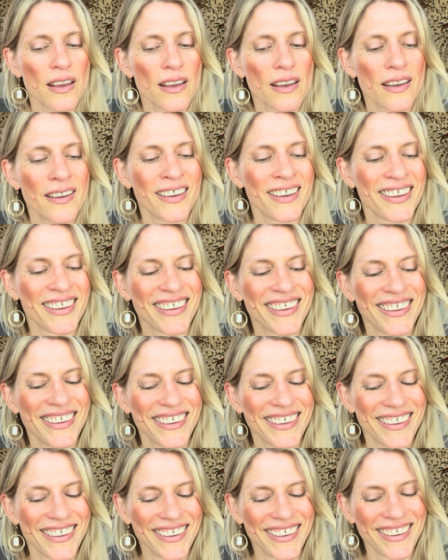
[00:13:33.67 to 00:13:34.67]

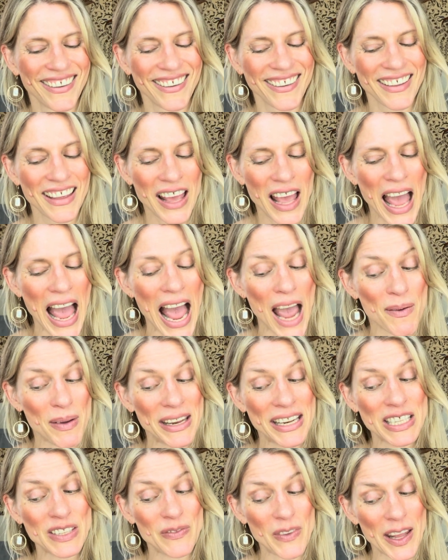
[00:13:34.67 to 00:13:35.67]
I
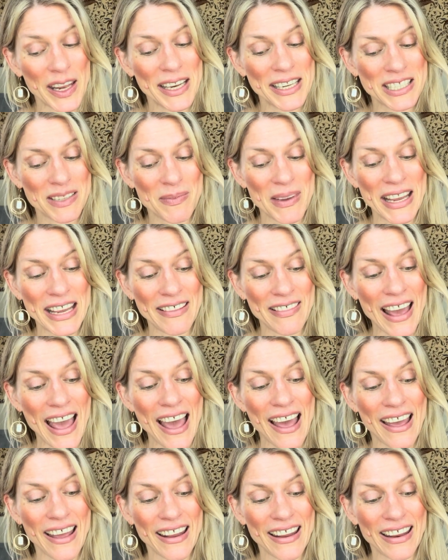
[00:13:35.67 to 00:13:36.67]
mean, it's funny to me
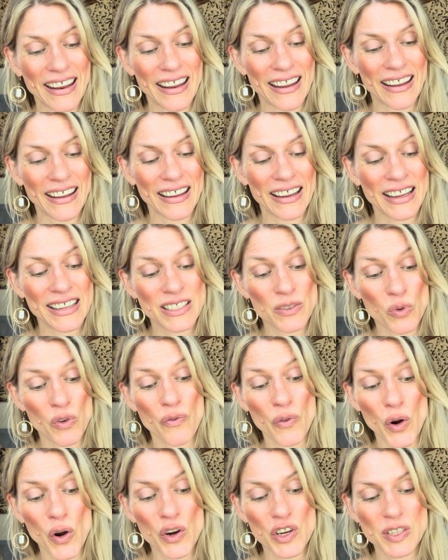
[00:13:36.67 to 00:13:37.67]
that it's
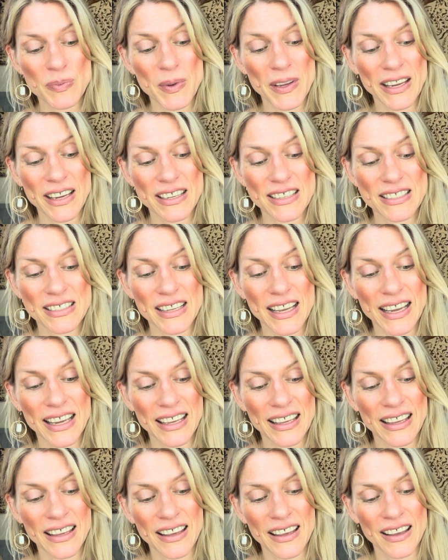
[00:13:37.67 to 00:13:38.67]
reversed because like
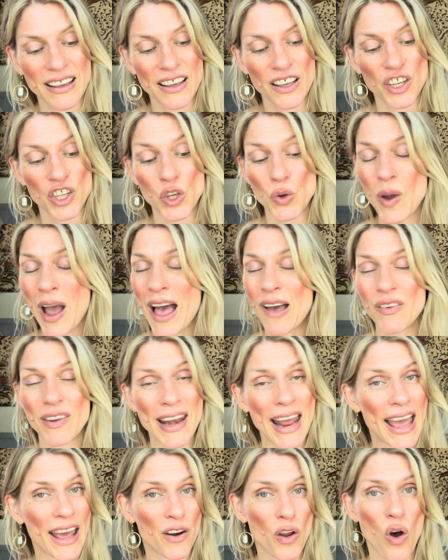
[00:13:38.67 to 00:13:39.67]
you haven't
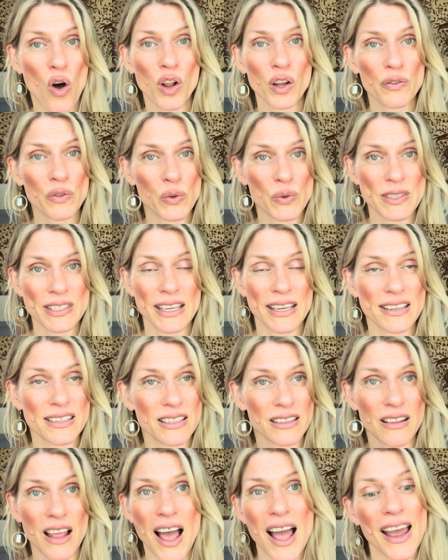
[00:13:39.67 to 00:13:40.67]
had all of those things
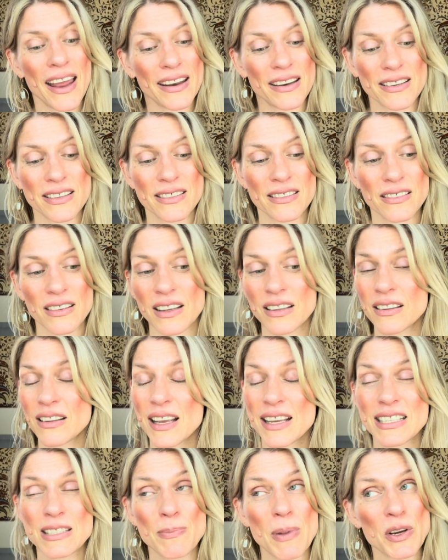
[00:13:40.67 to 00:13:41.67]
aligned,
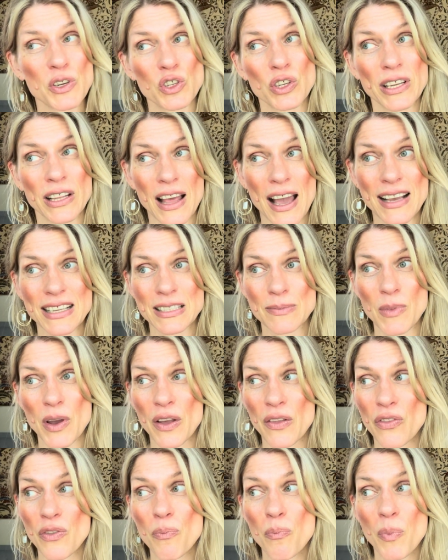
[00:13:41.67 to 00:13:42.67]
especially last
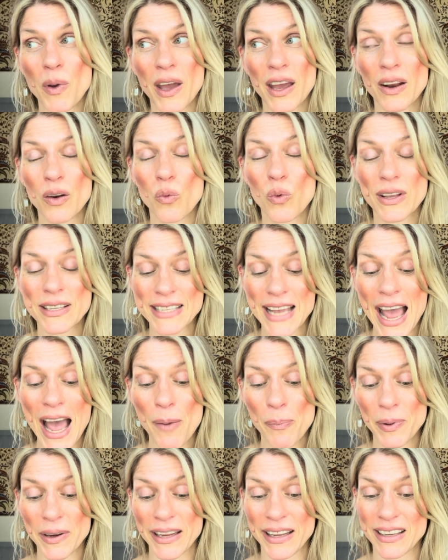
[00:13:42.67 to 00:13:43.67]
month. But what's
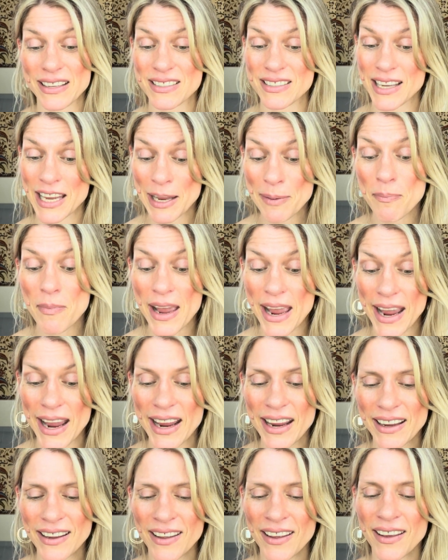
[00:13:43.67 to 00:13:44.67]
happening is in
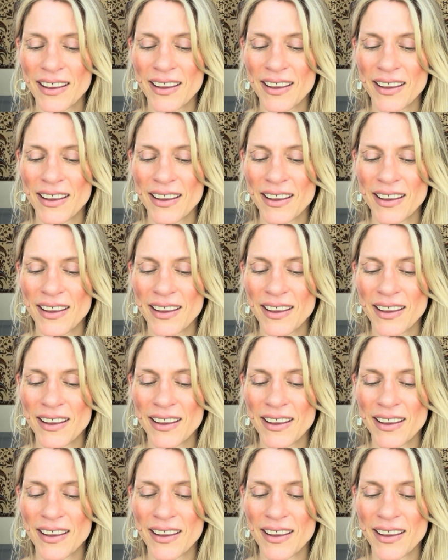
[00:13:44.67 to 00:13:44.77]
May,